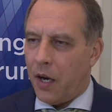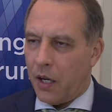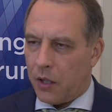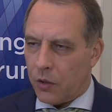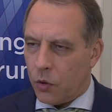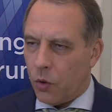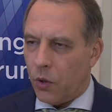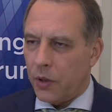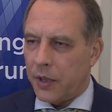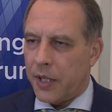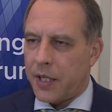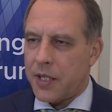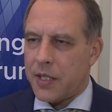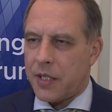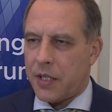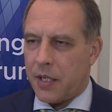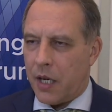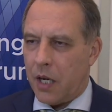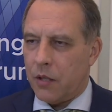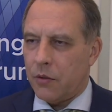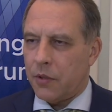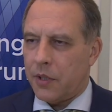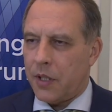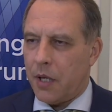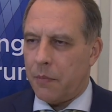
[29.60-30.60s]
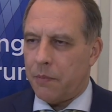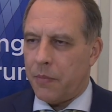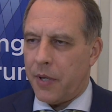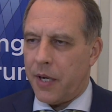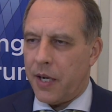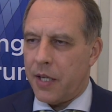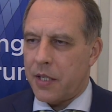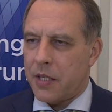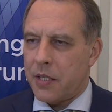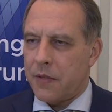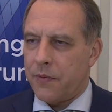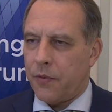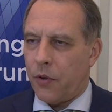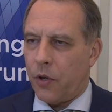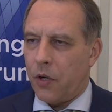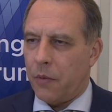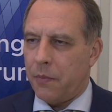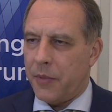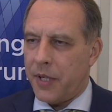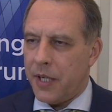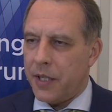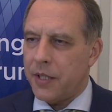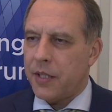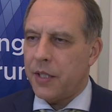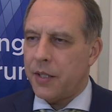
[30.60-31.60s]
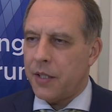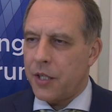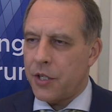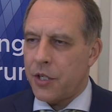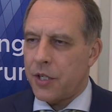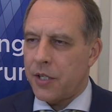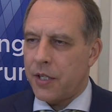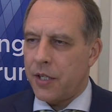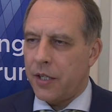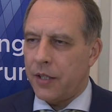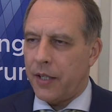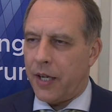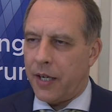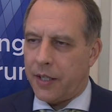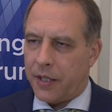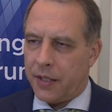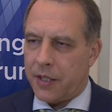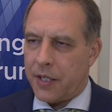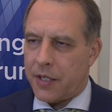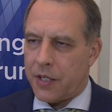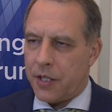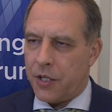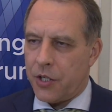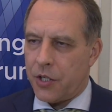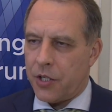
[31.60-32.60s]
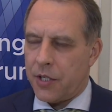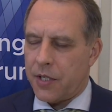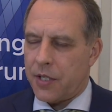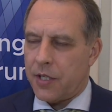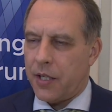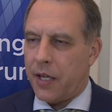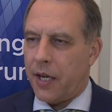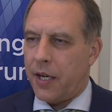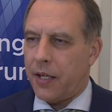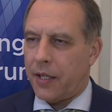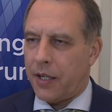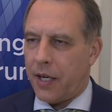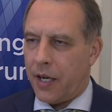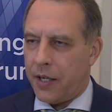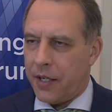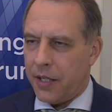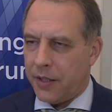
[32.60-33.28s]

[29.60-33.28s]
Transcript: colleagues, counterparts from international organizations like